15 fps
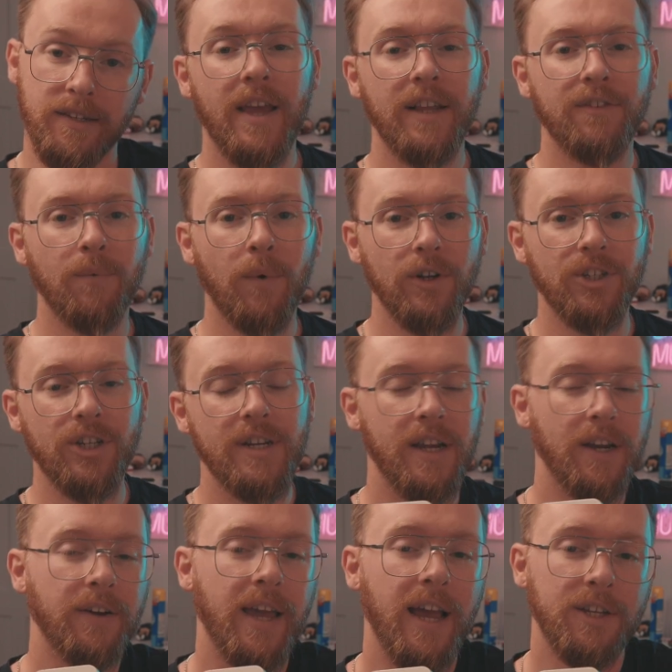Thanks for watching,
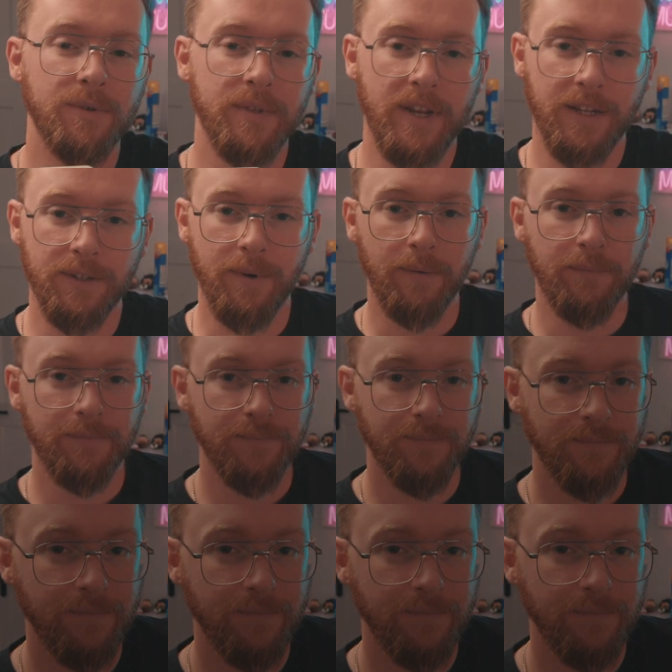and I'll catch you in the next one.